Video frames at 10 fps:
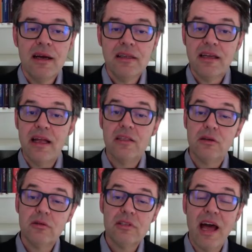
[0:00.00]
The
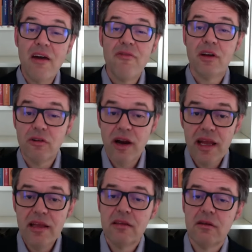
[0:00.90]
cantons have a
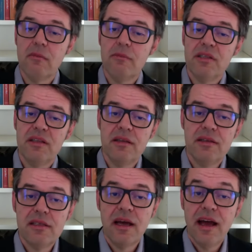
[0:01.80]
great
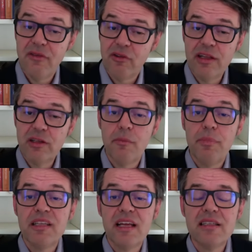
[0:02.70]
competence, have great
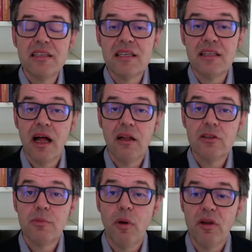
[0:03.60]
competences in
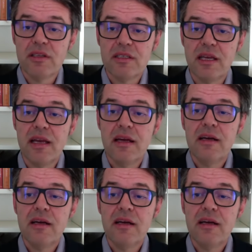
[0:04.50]
health policy.